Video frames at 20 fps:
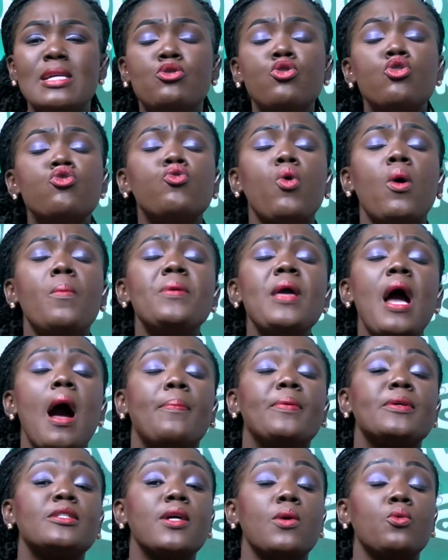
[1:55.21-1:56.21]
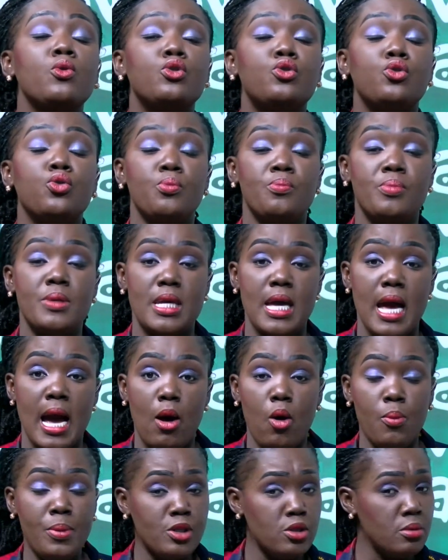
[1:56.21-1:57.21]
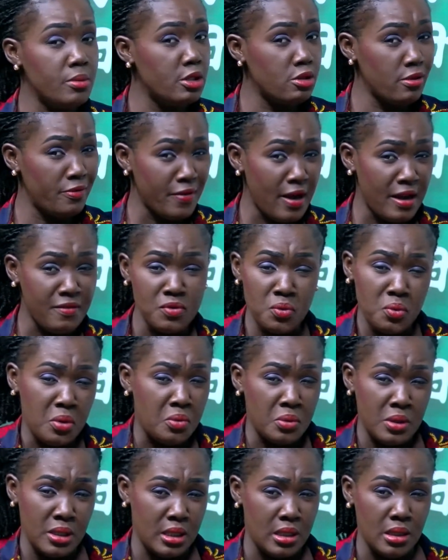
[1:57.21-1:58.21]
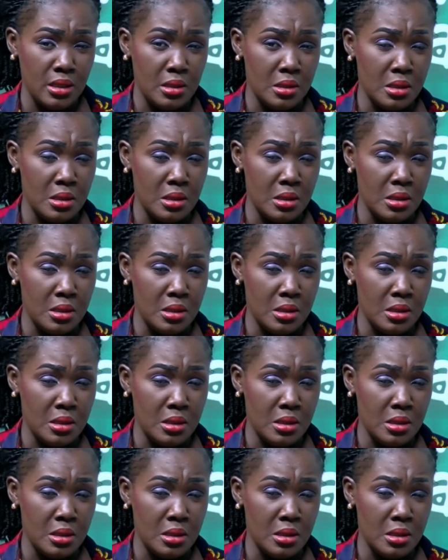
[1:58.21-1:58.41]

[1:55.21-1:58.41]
Do be up a cell with 2 beer or be to meet to 5? No, we winning.